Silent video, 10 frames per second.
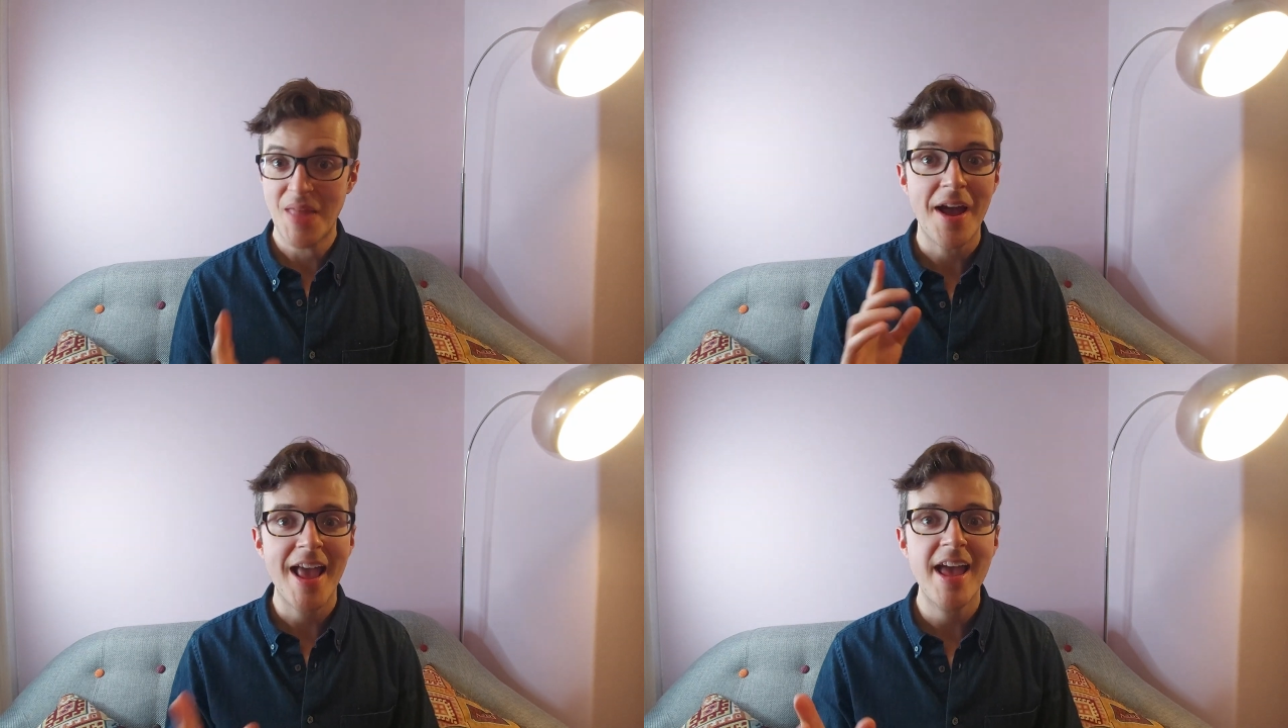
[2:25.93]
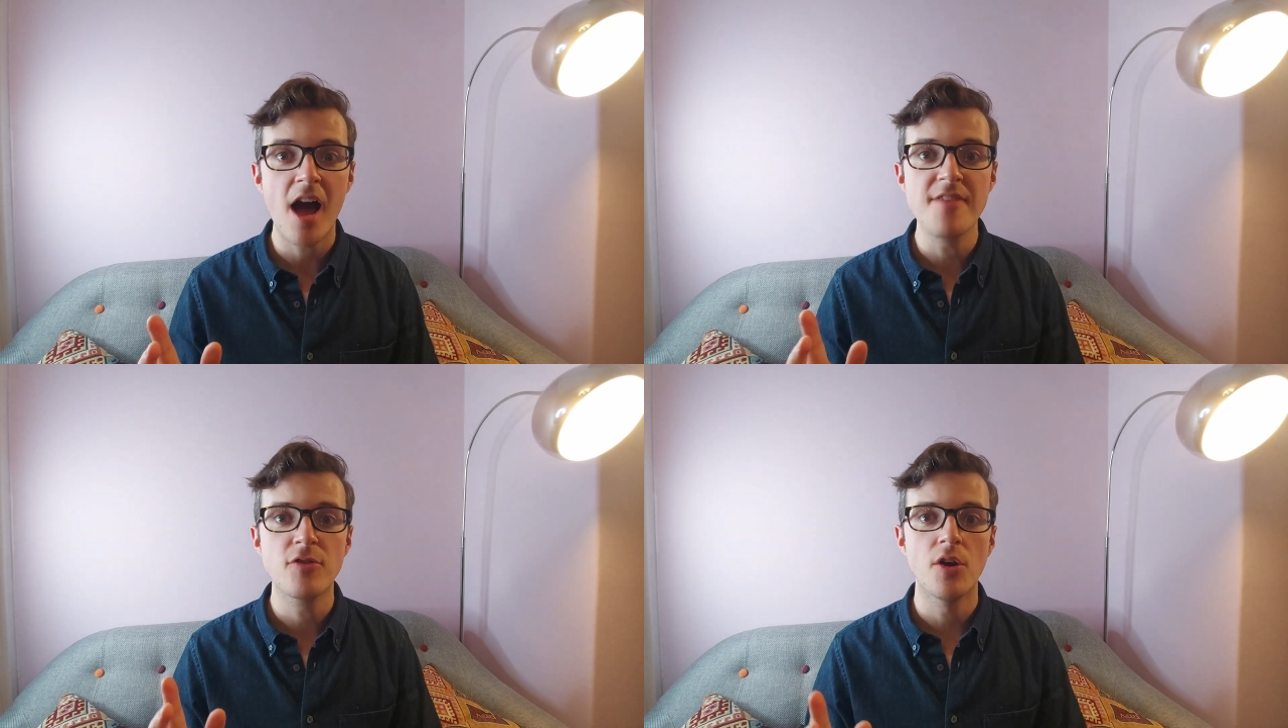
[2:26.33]
Now here
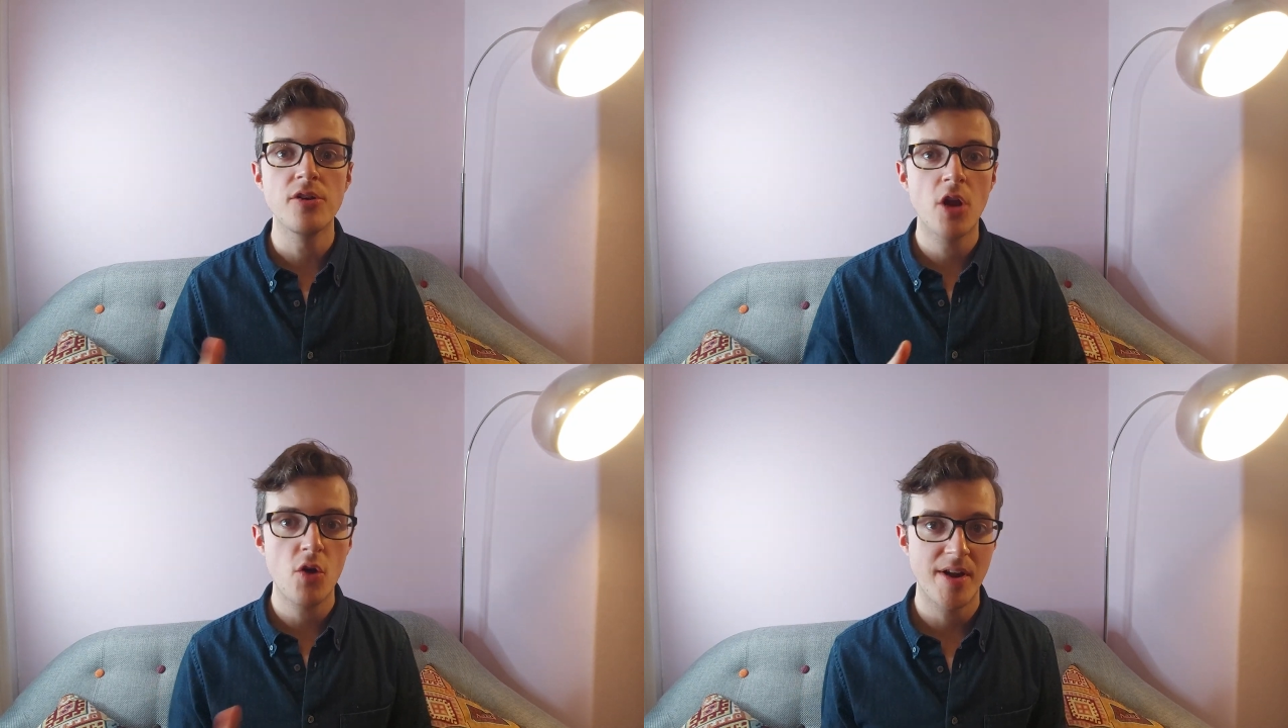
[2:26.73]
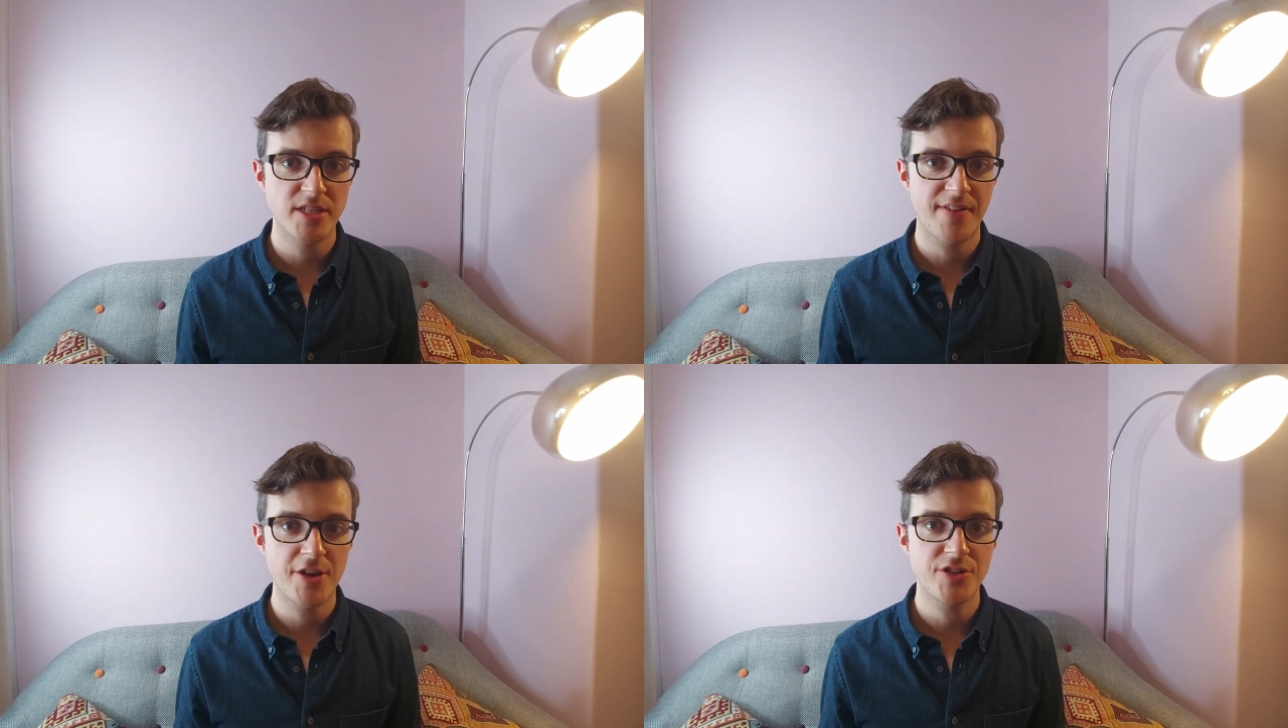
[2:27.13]
I've got no
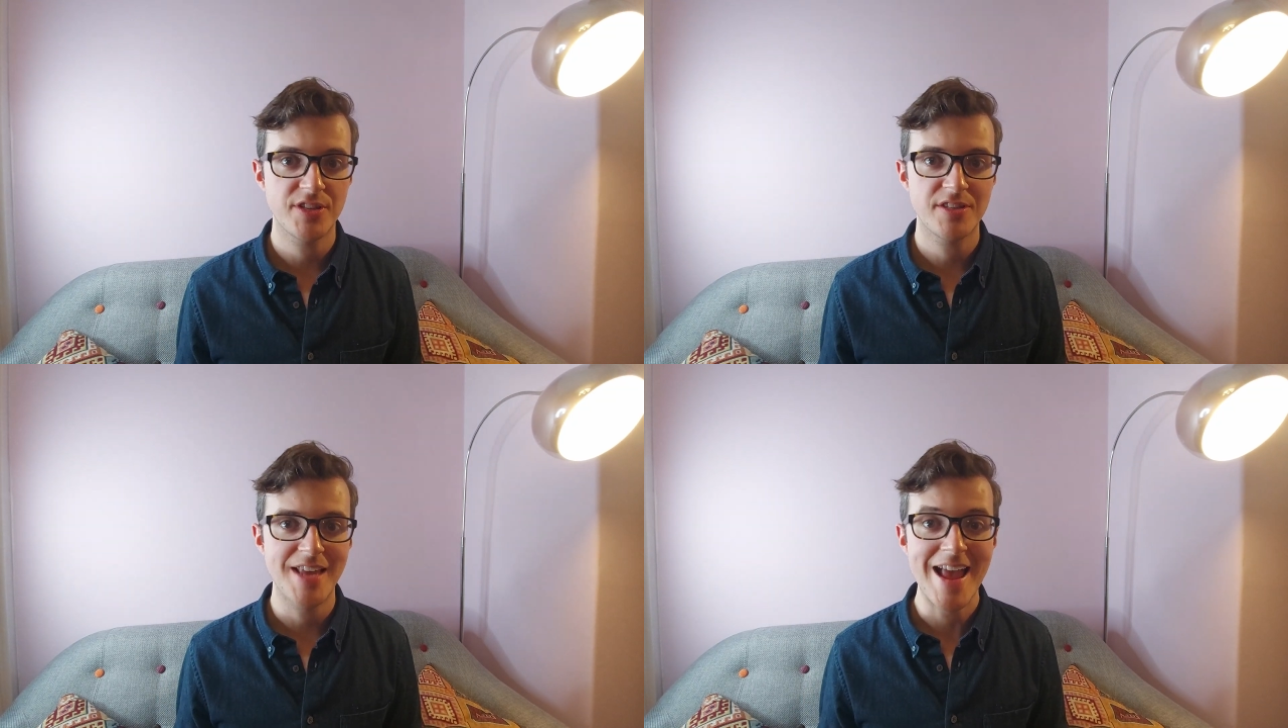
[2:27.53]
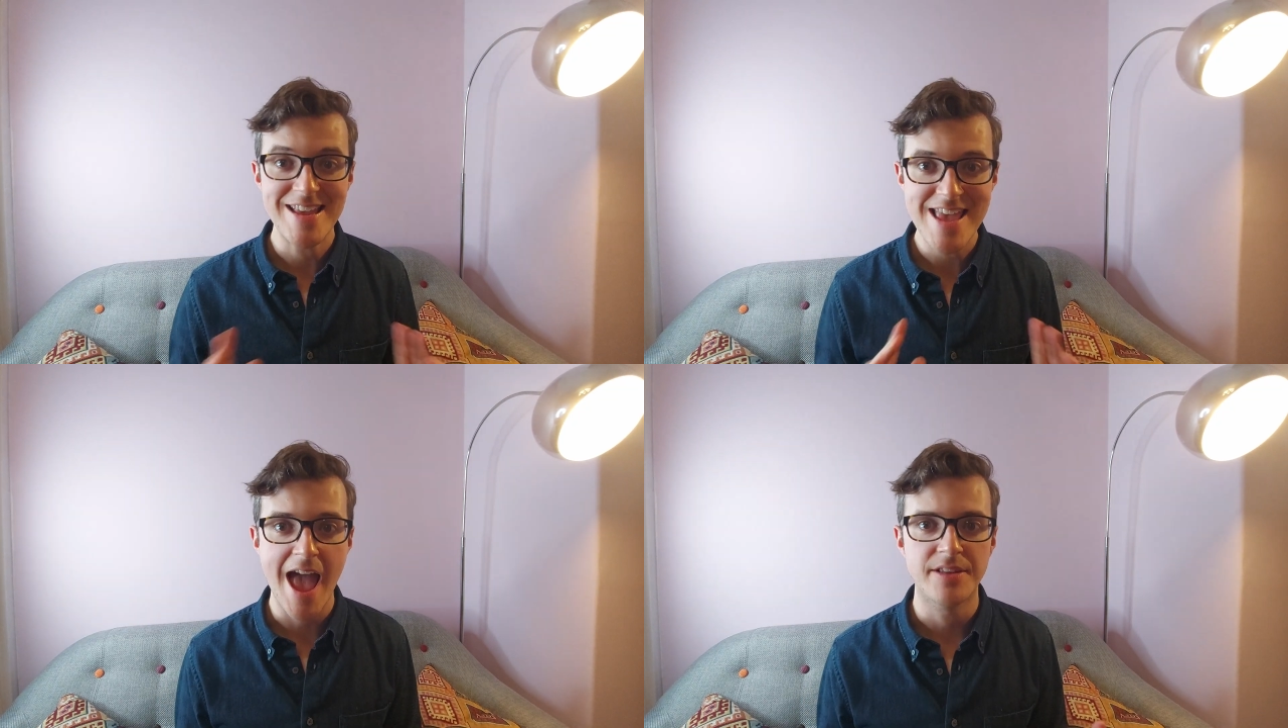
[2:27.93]
reservations in
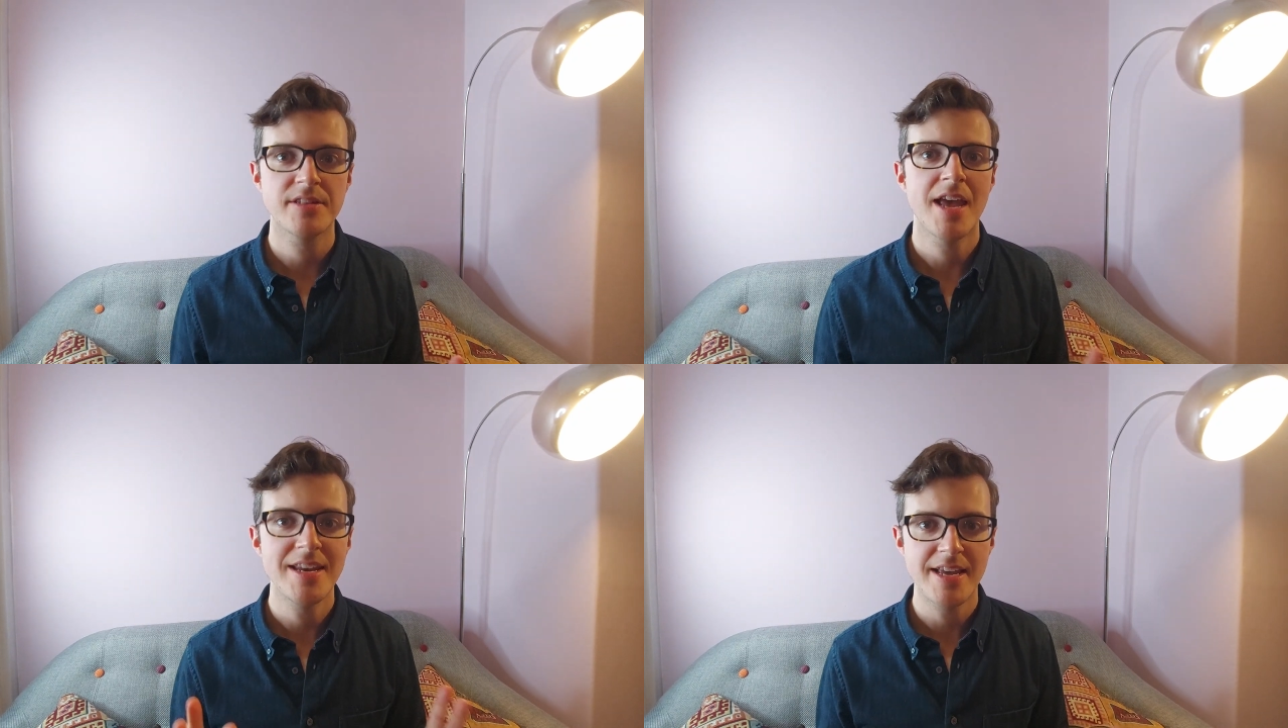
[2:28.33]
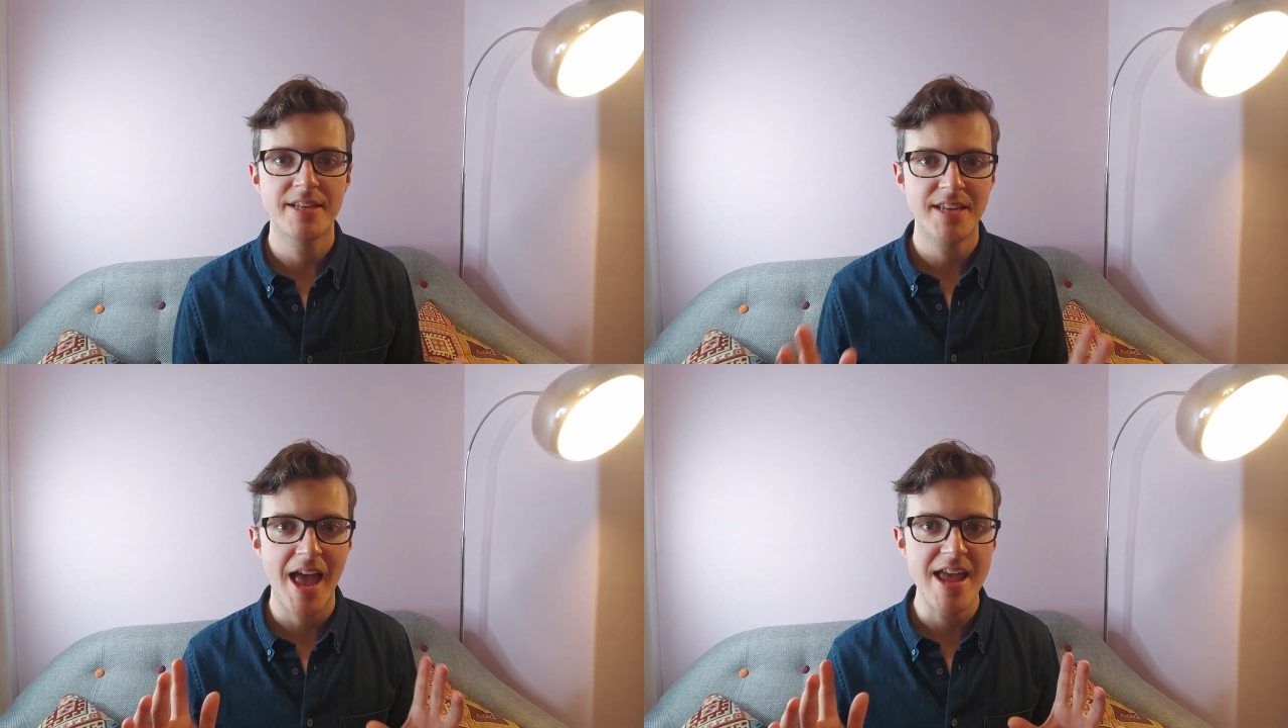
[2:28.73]
saying yes, it
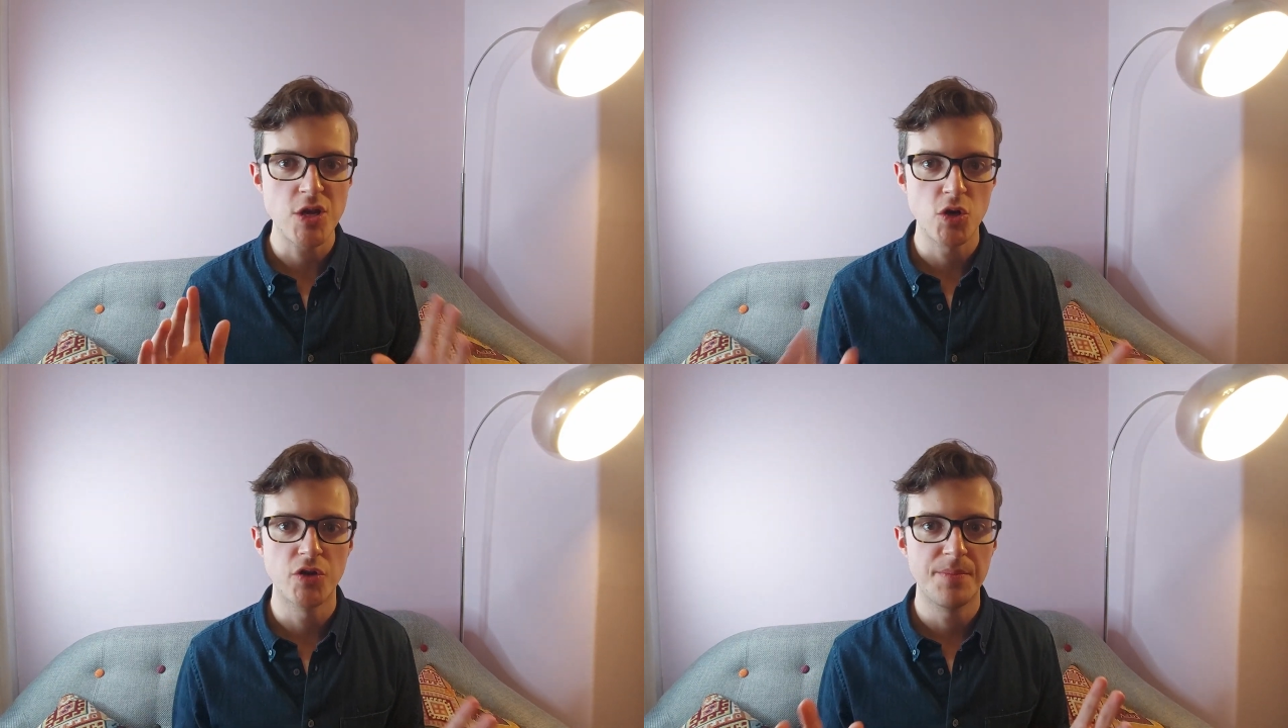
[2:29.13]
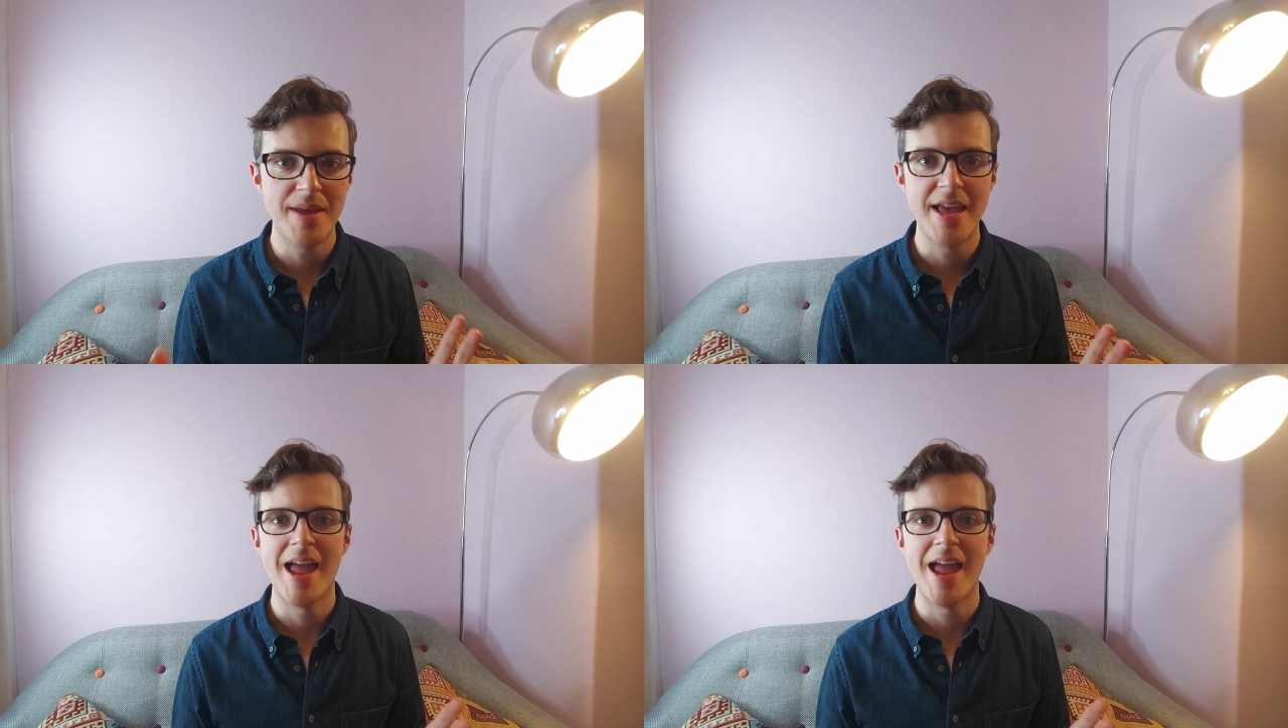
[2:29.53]
is a good beer.